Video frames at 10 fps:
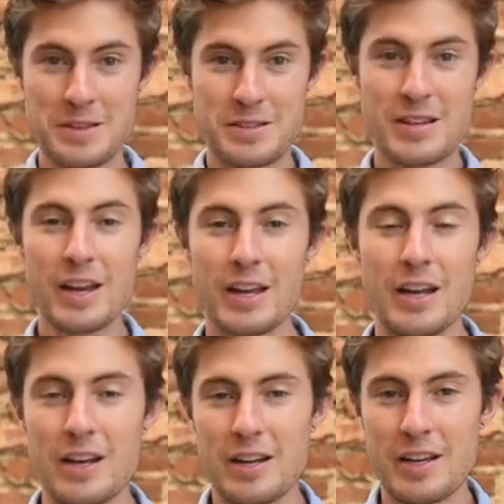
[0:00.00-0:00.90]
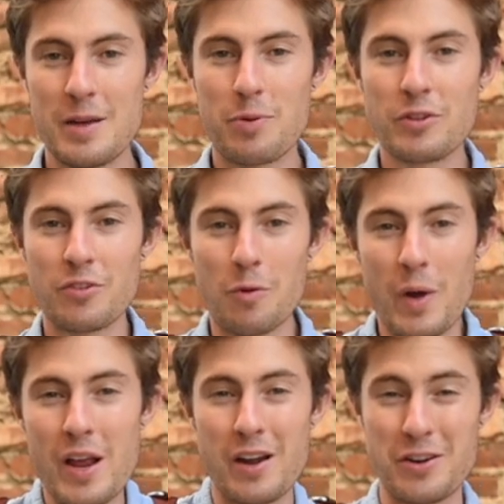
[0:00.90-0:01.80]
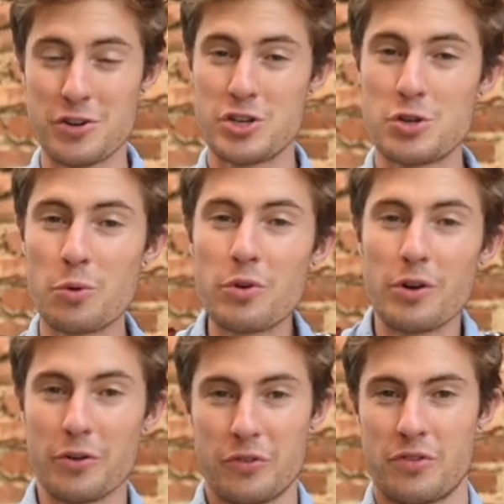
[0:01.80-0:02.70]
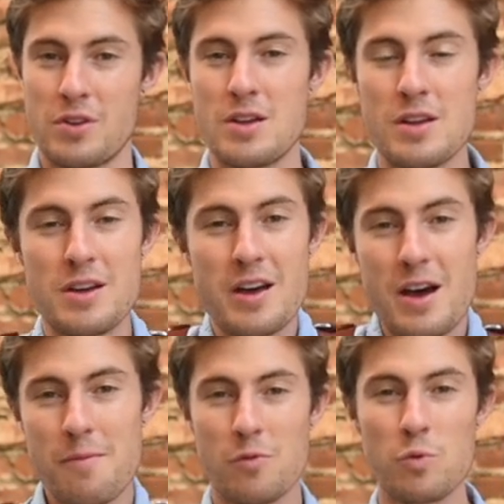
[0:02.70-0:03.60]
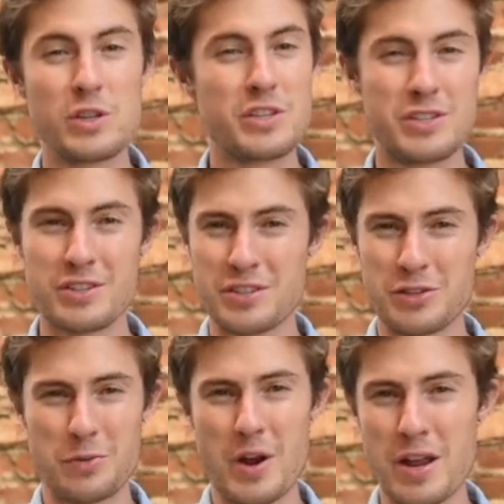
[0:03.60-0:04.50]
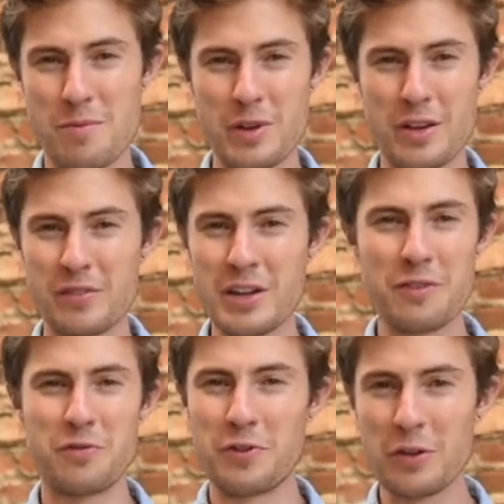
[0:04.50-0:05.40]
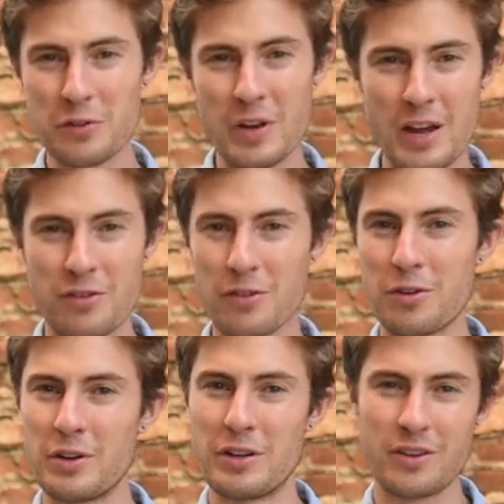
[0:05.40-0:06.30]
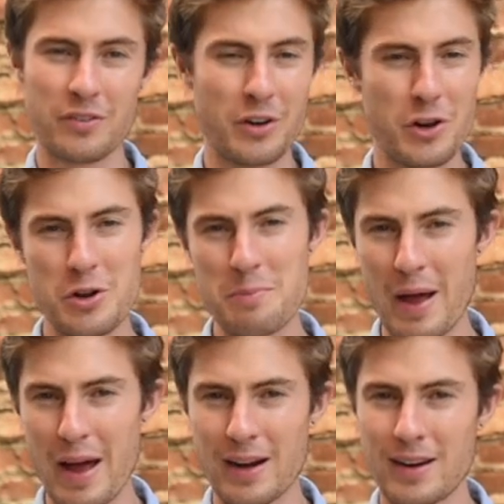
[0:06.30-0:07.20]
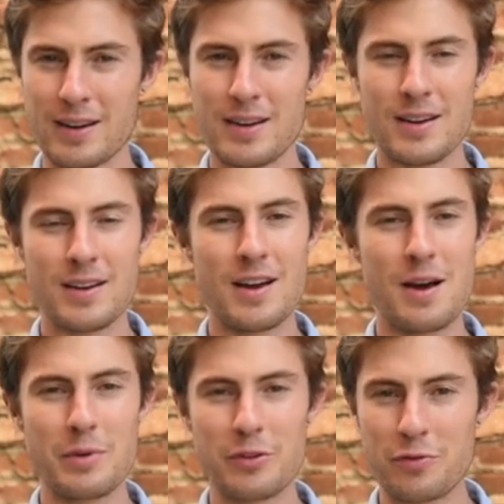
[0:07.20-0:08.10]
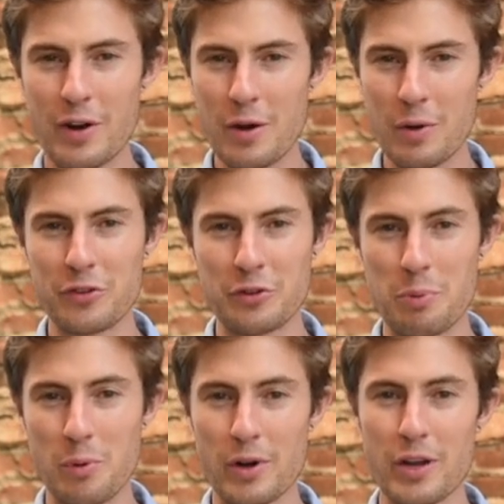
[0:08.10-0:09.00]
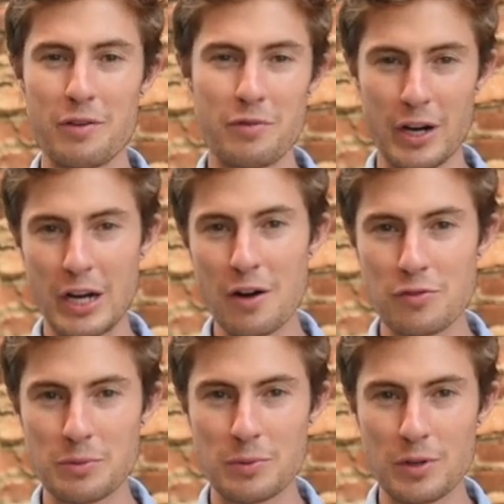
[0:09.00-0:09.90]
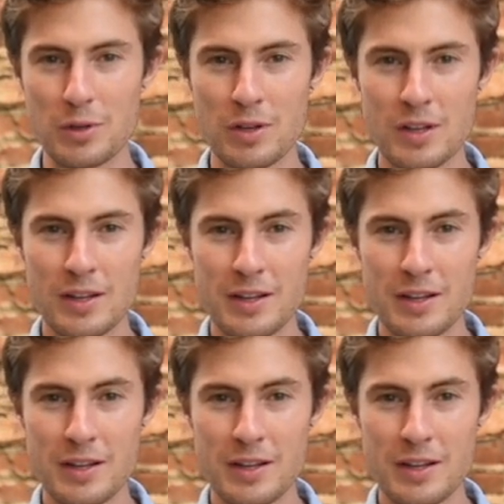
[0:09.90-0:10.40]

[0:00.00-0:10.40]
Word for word: Second, it puts the weight on your shoulders, which is just great because then it feels natural, it doesn't hurt your back, it's very well supported and very comfortable.